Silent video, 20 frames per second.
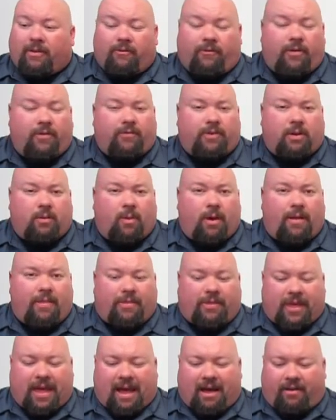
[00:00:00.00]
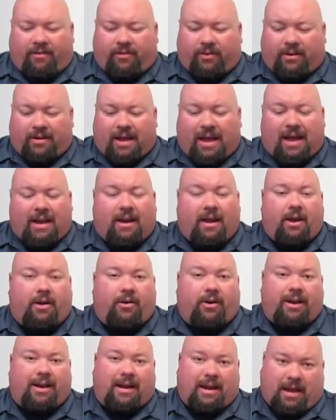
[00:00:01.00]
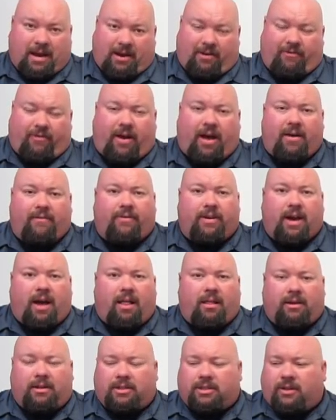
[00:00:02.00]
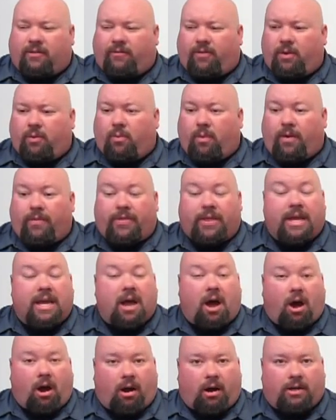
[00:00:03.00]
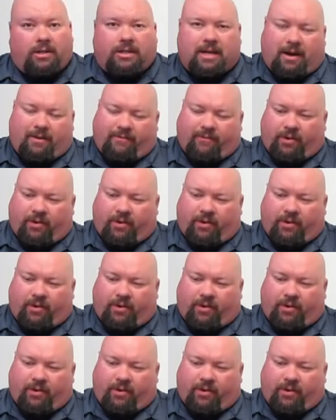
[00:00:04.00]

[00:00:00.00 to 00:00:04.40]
$51,995 if you want the hardtop